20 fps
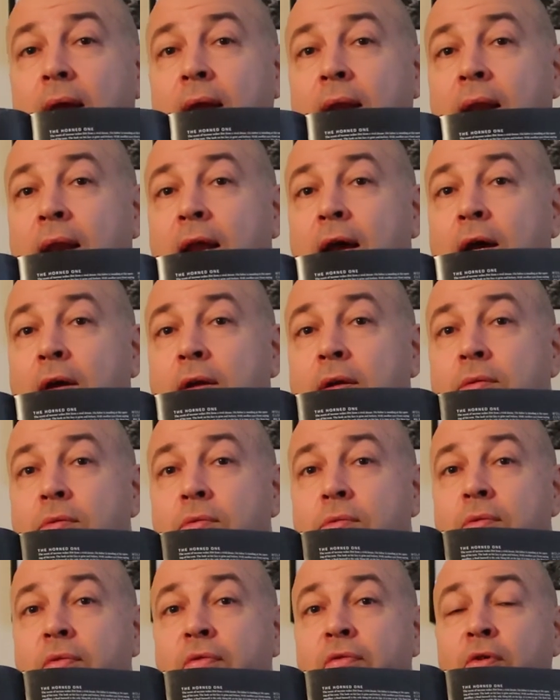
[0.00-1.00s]
now
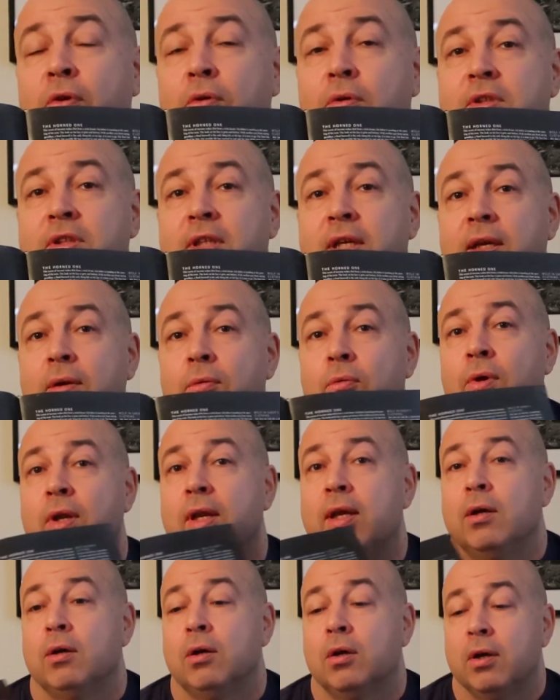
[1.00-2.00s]
focusing
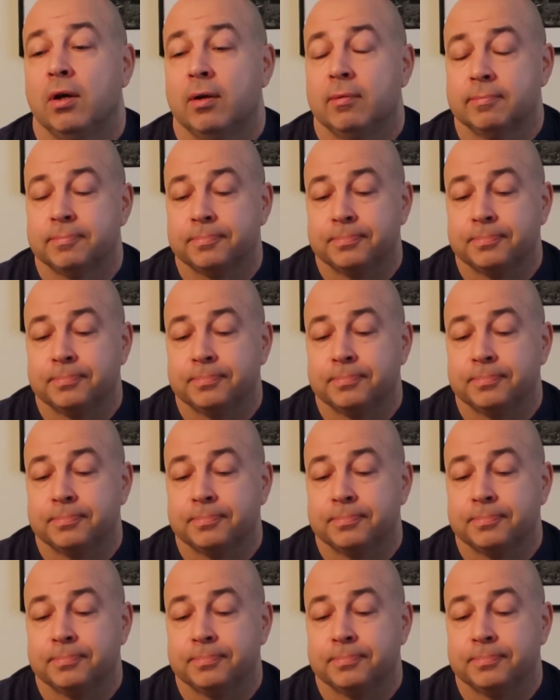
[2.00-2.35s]
really on